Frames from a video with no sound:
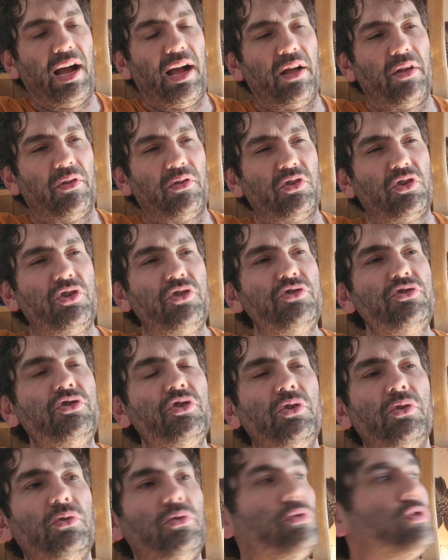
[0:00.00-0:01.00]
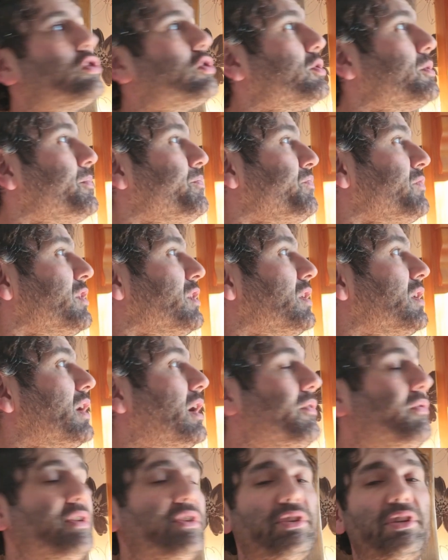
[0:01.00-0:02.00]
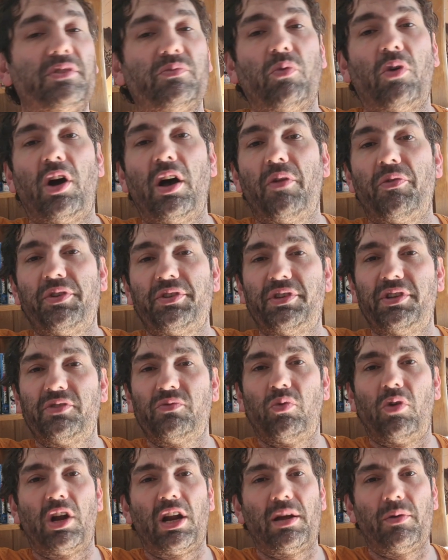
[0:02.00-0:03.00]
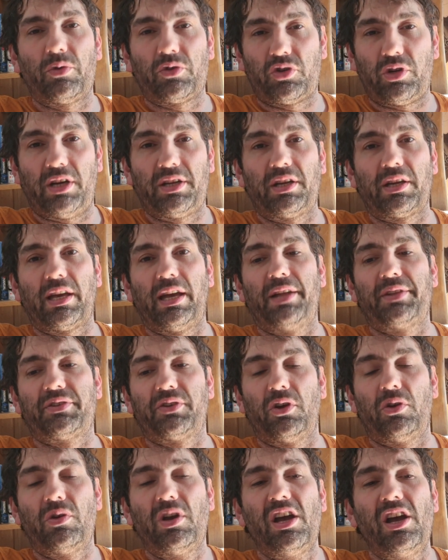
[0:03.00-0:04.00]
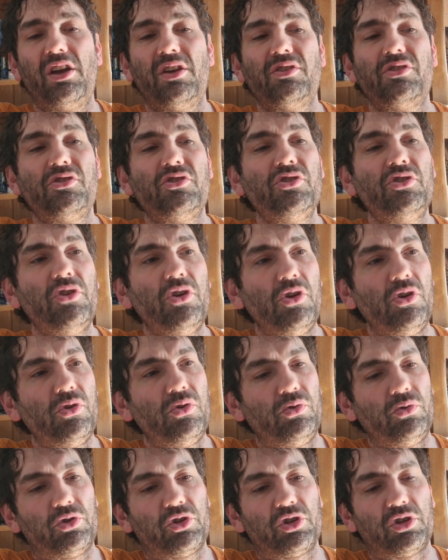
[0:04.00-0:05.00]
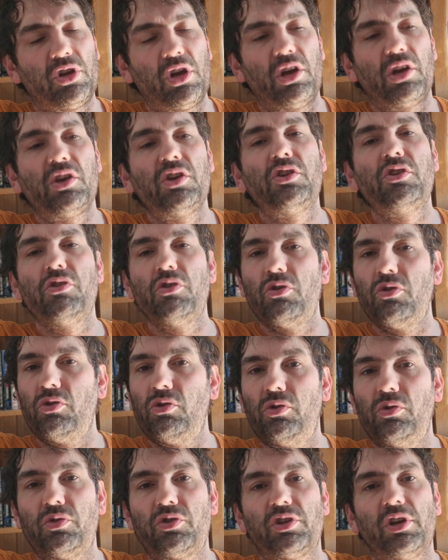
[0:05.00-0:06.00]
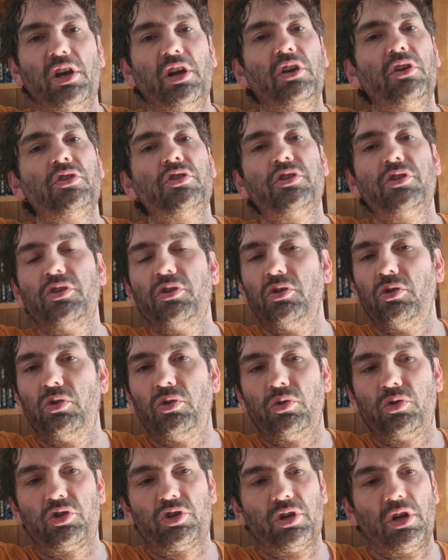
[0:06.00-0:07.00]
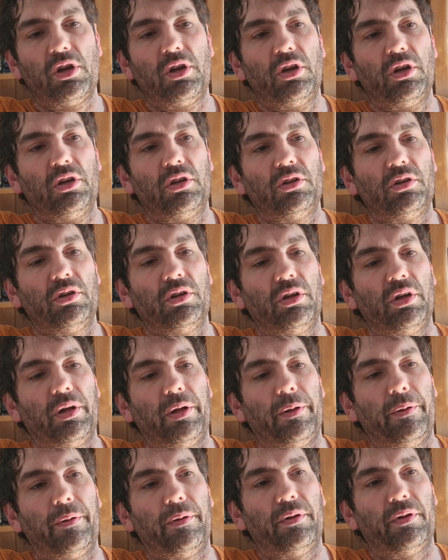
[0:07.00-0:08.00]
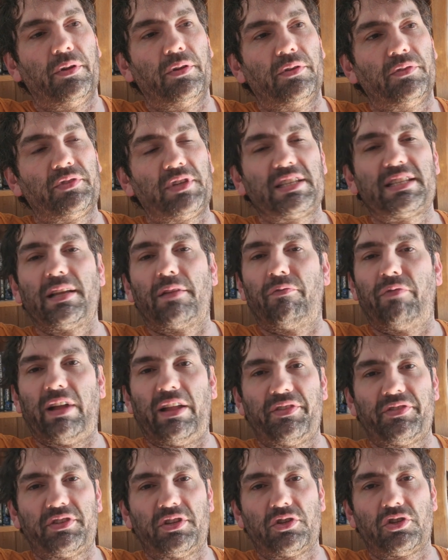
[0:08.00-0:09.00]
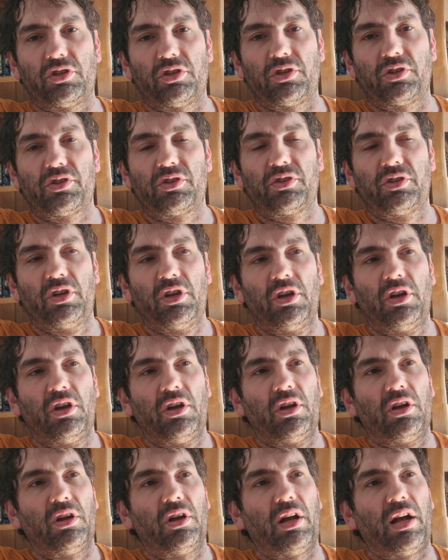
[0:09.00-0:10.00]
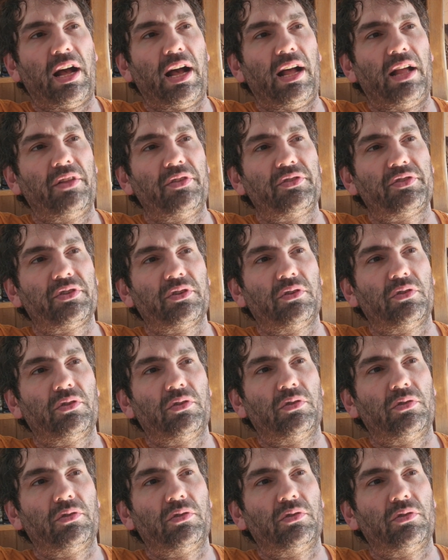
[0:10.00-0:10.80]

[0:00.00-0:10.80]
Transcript: at huge. And this is what I was trying to get to. Huge, huge, huge disadvantages and